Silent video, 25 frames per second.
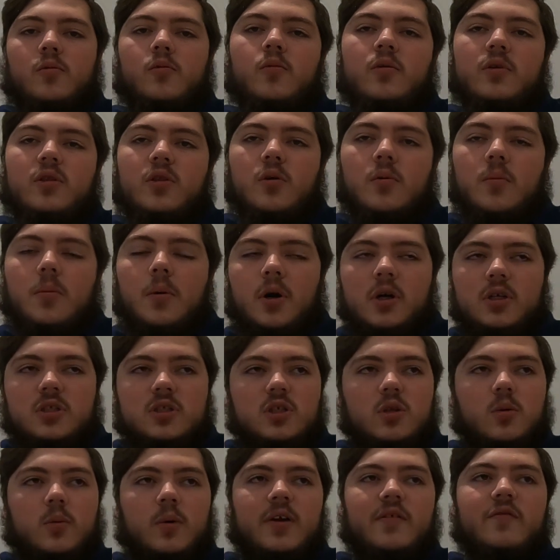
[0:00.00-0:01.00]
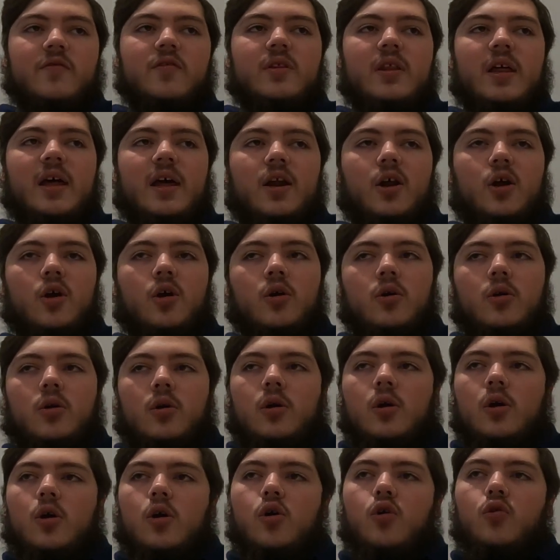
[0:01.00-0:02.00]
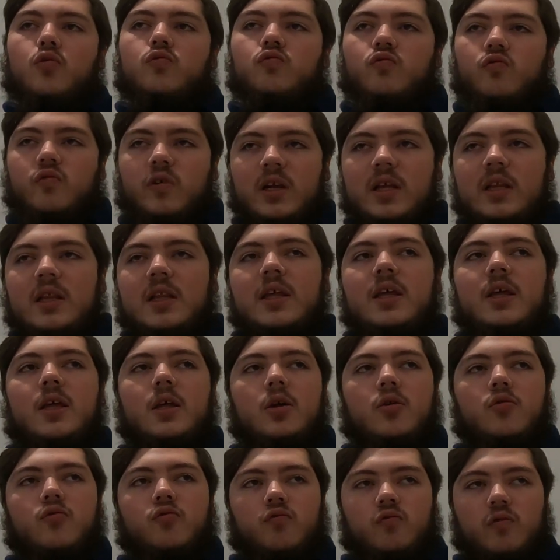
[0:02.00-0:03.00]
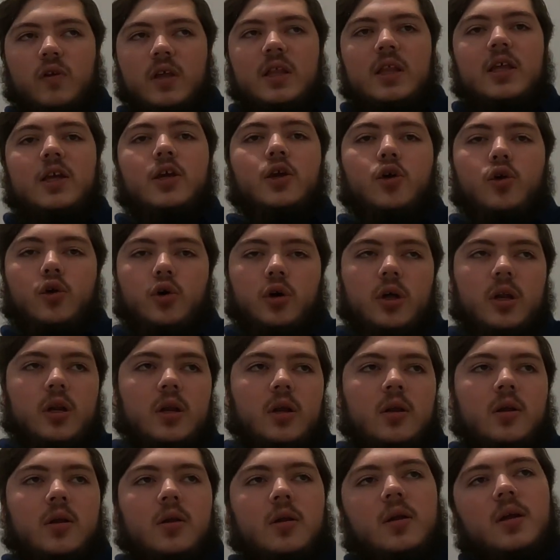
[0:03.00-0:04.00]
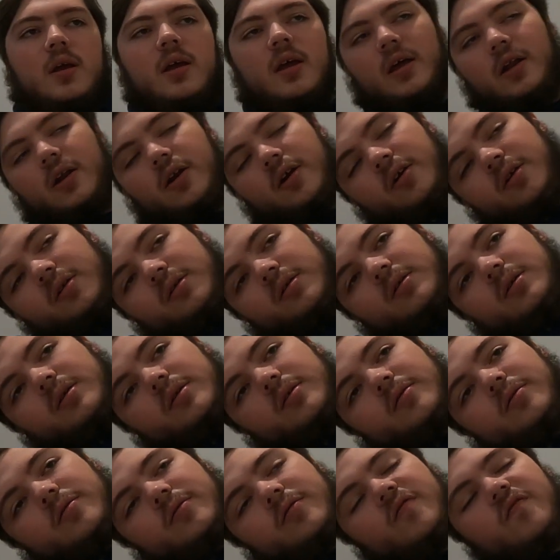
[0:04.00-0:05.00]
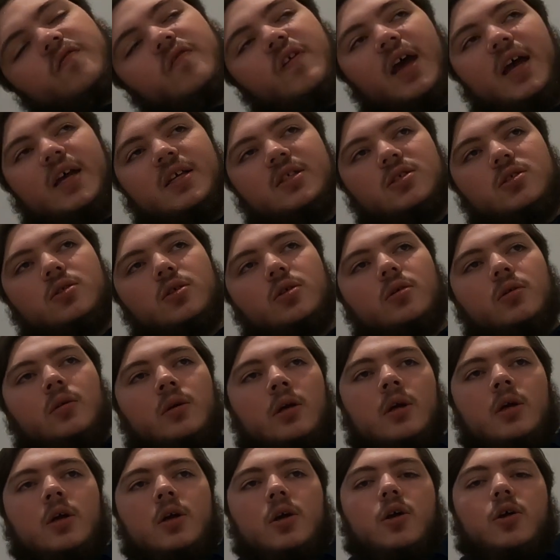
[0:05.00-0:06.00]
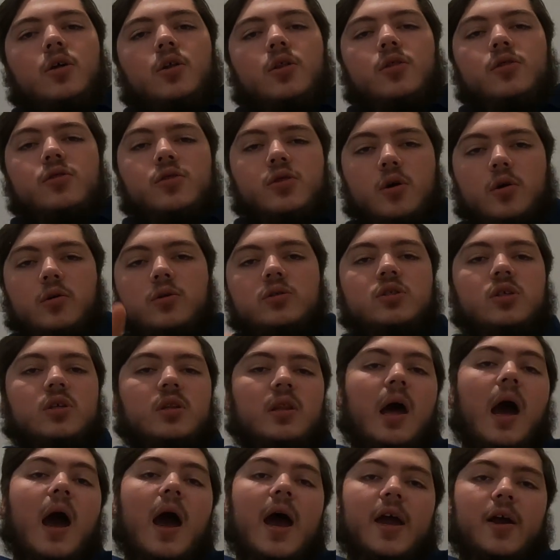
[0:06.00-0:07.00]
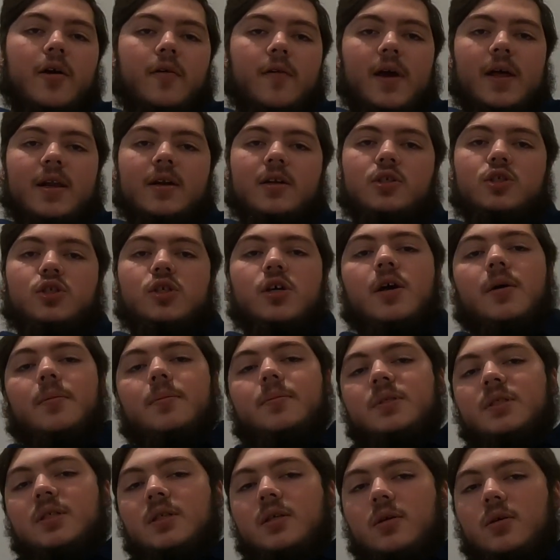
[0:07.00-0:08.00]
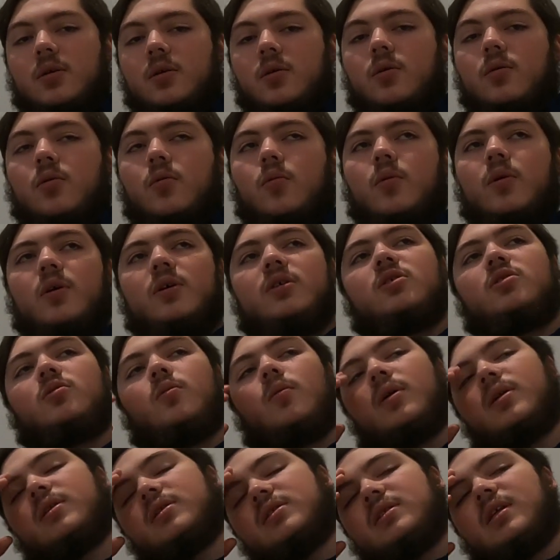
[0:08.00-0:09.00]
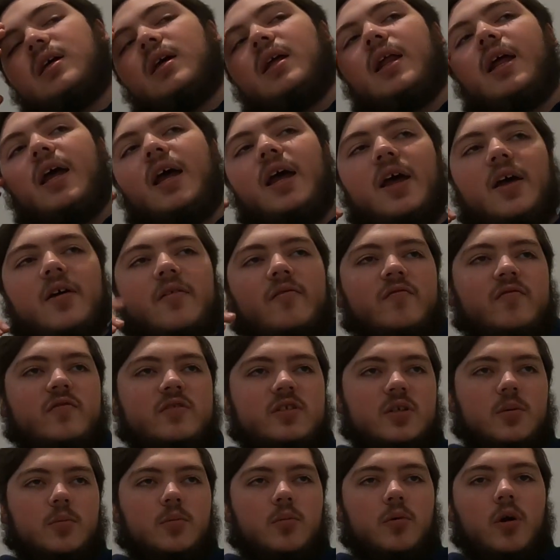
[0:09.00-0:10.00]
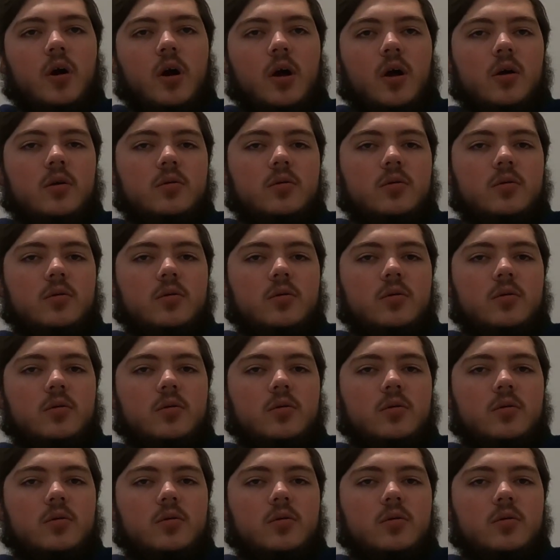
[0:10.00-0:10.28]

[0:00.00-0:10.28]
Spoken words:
with the parts of the wafer that are really, really good and are faster, those are the higher end chips. Whereas the ones that have some